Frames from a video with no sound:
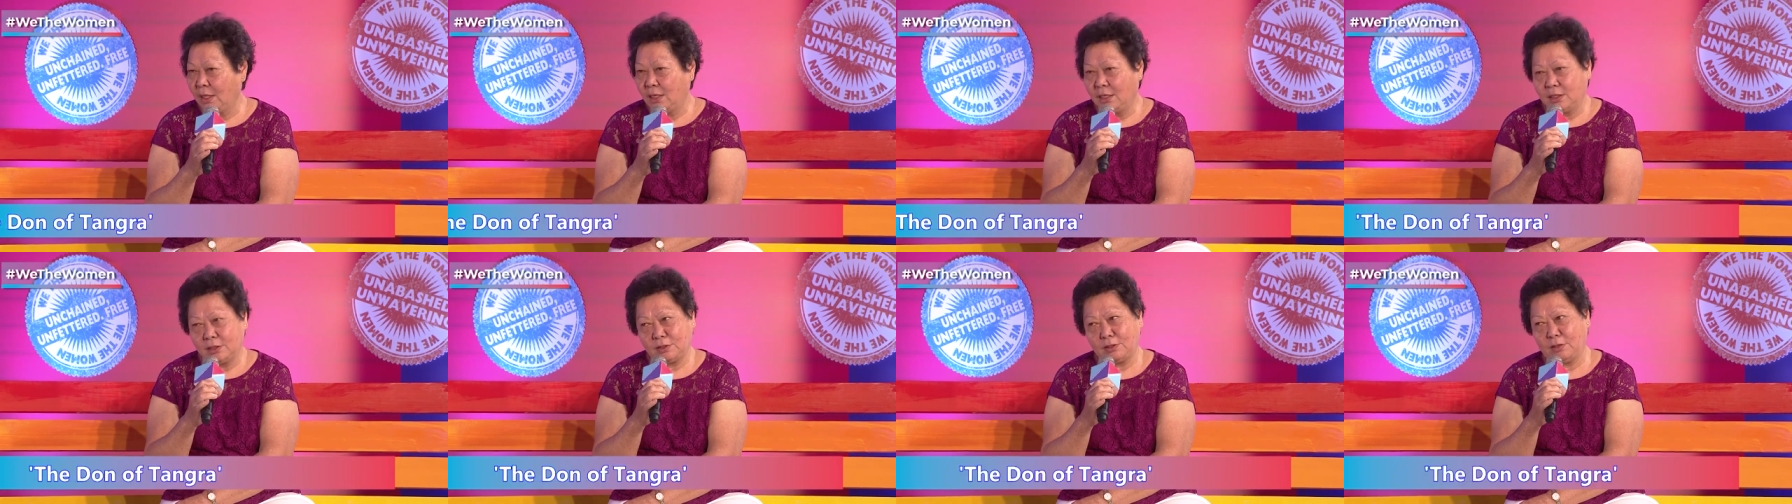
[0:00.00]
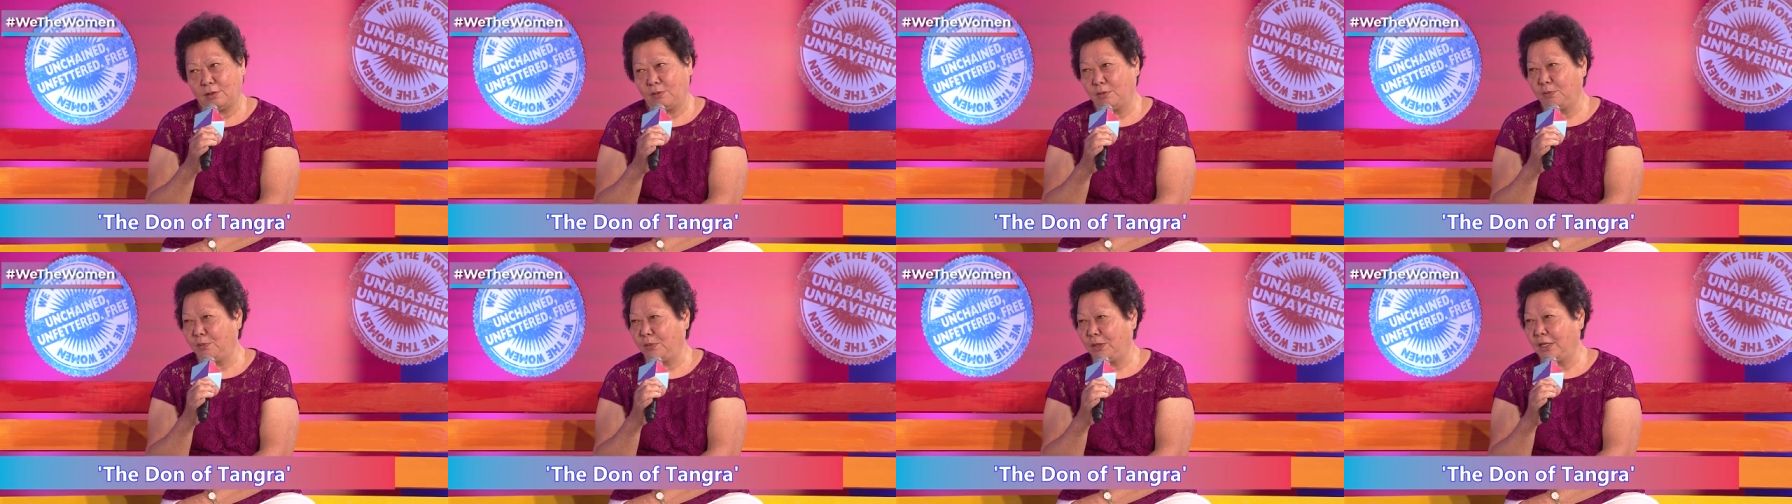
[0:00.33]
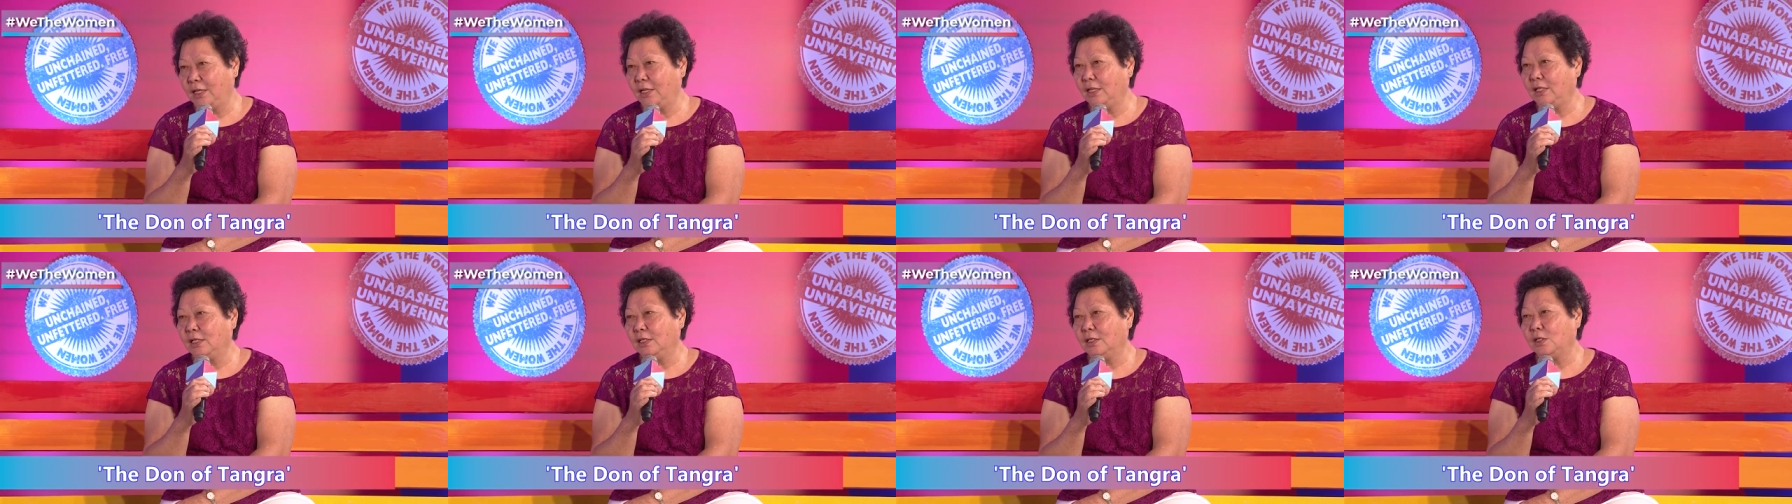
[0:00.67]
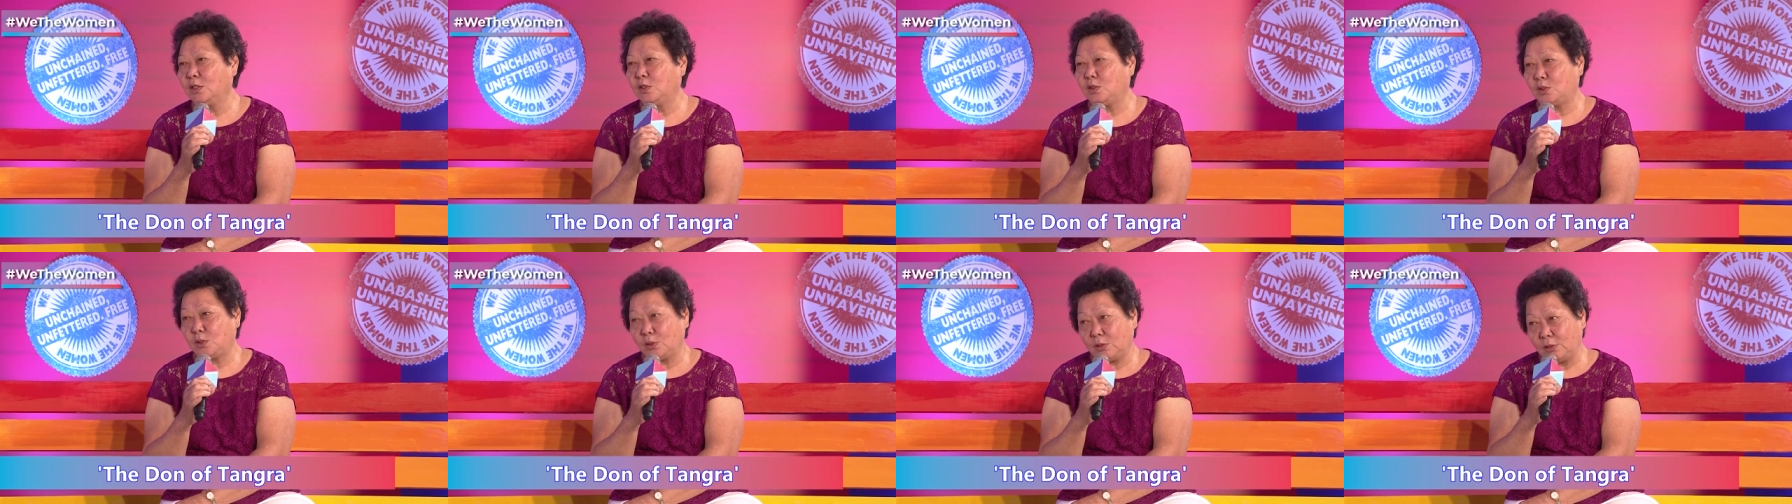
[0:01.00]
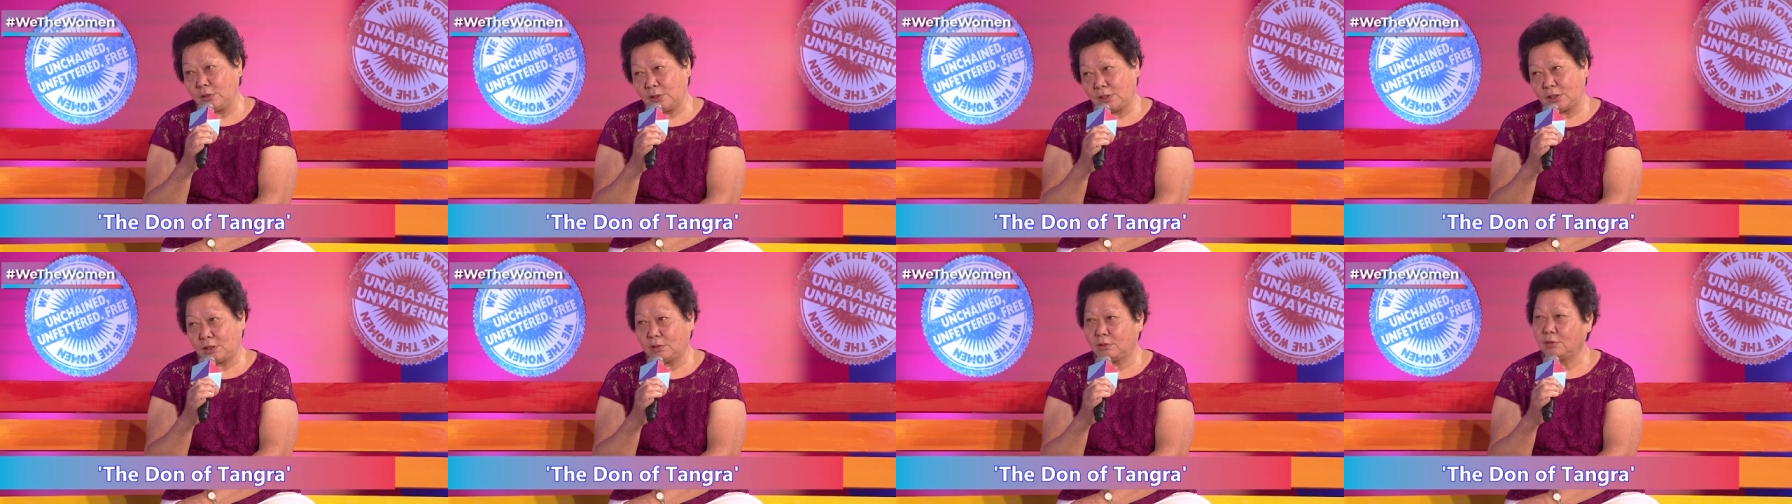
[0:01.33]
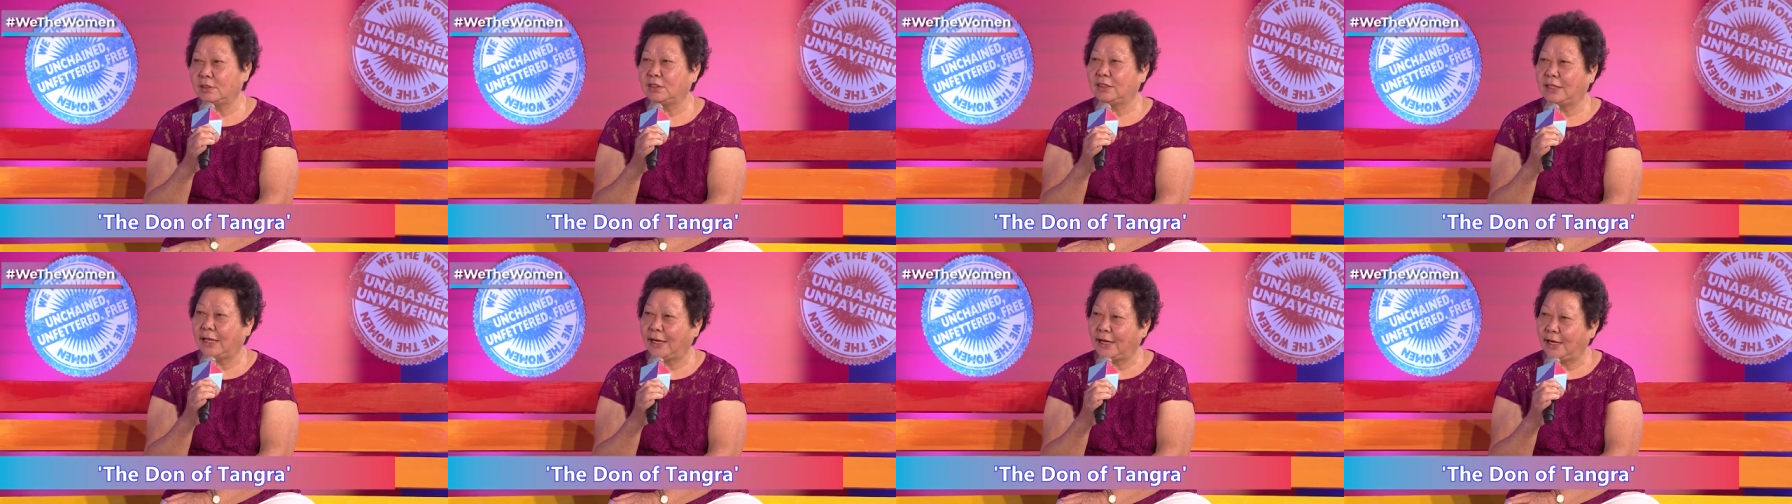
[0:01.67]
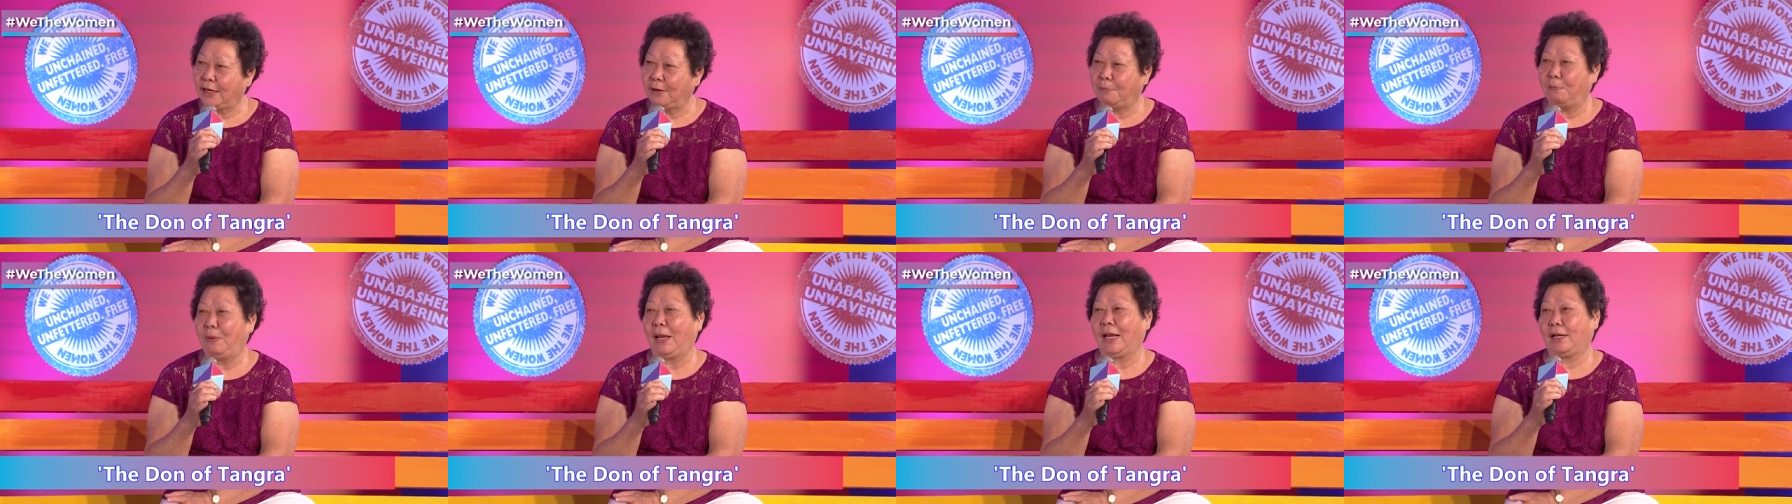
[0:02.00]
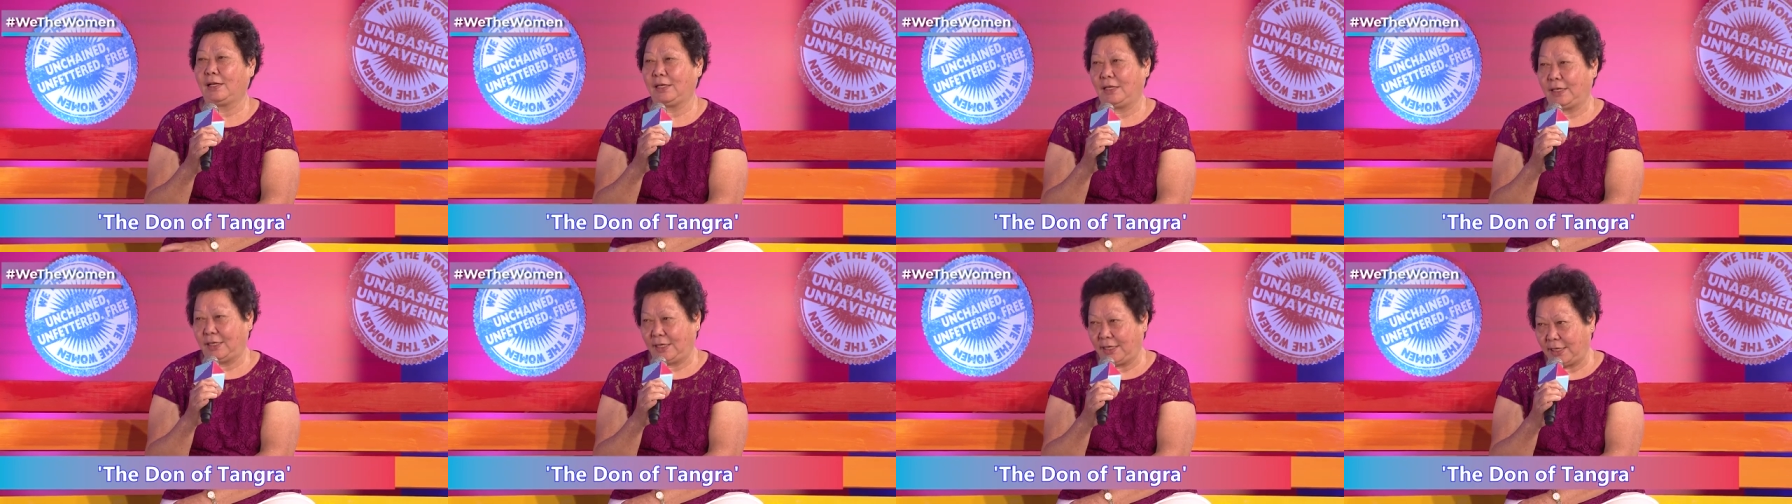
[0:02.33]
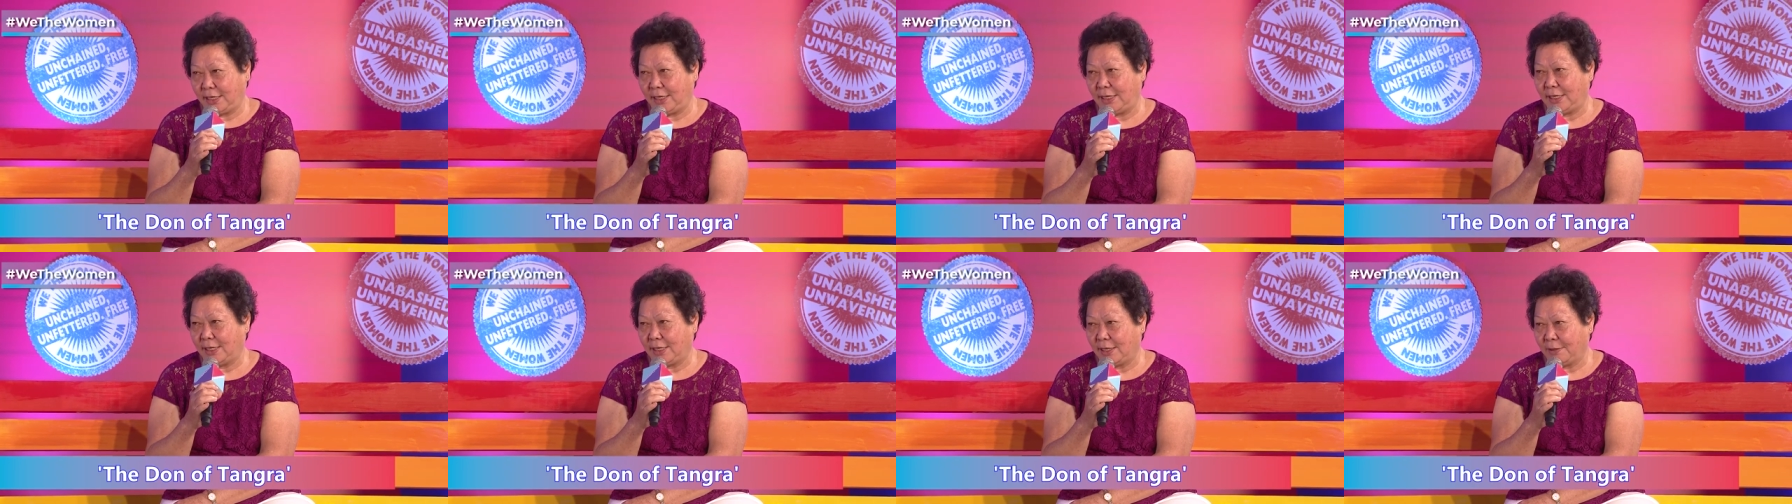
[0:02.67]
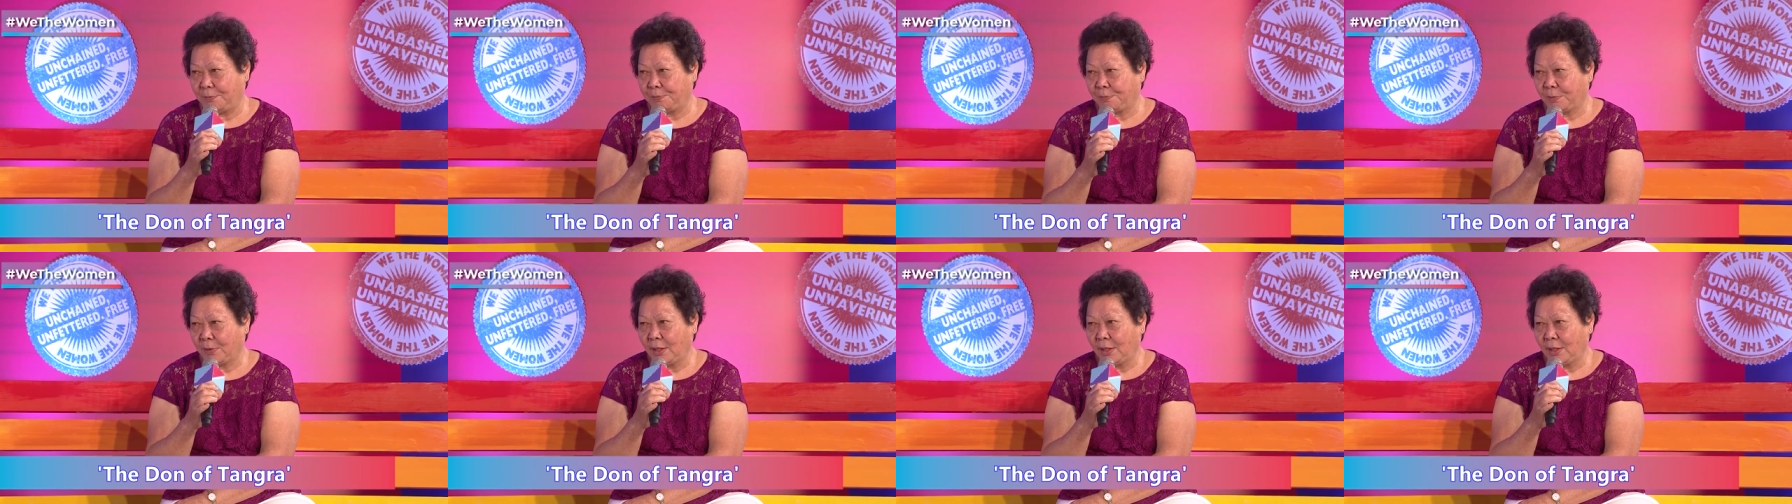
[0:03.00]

So we choose to stay back in India.